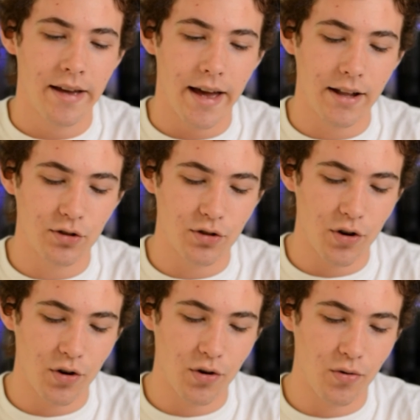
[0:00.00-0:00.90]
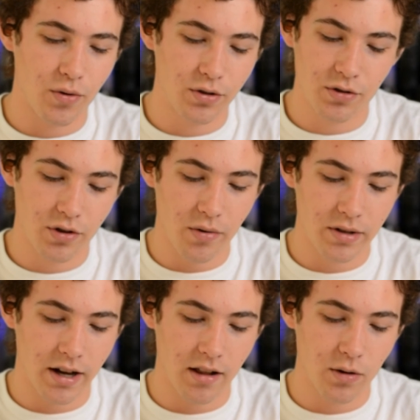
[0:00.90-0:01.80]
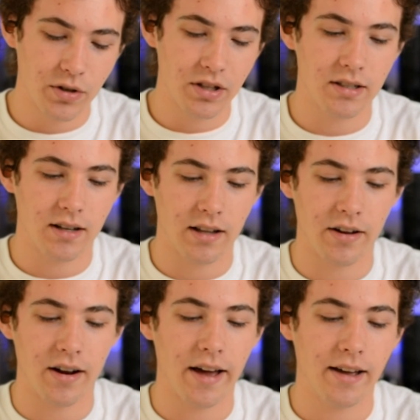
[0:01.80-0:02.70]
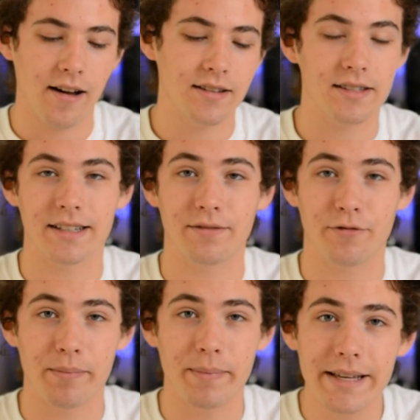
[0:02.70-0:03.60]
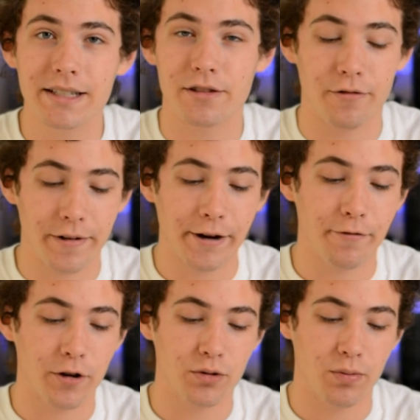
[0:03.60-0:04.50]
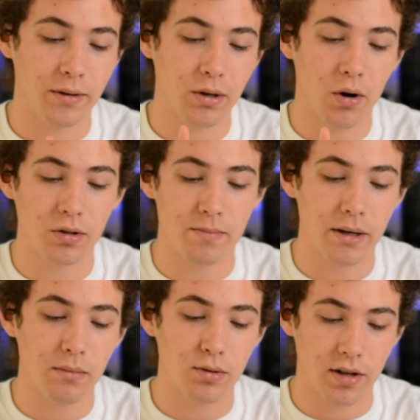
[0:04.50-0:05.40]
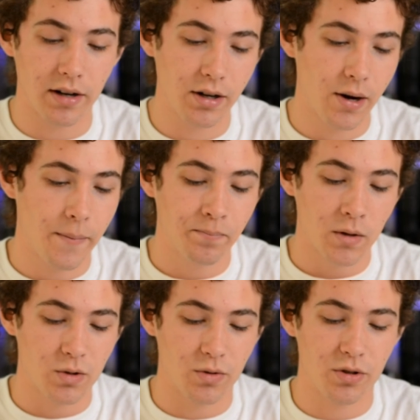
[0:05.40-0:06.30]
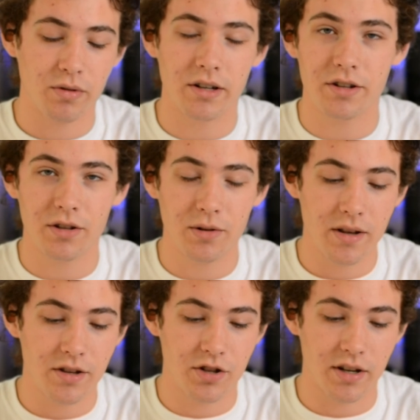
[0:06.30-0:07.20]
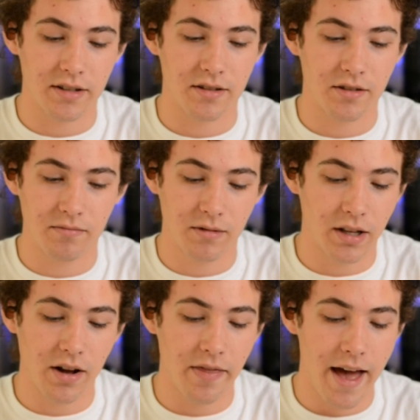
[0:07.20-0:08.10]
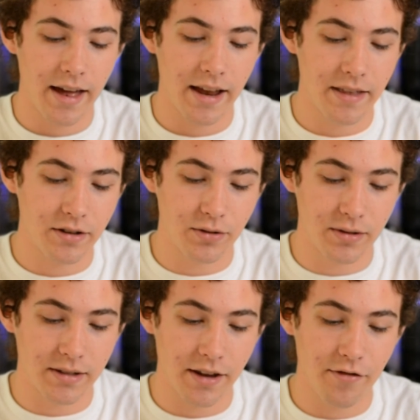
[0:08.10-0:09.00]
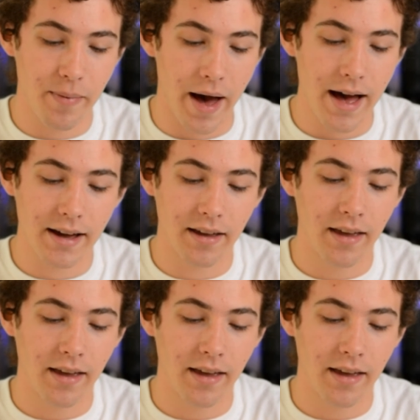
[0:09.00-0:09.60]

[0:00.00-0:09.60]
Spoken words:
And so you just go into color widgets, click on icons, and then for me it's the very first one called Minimal Dark. So what you're gonna do is just click on that and then do save pack.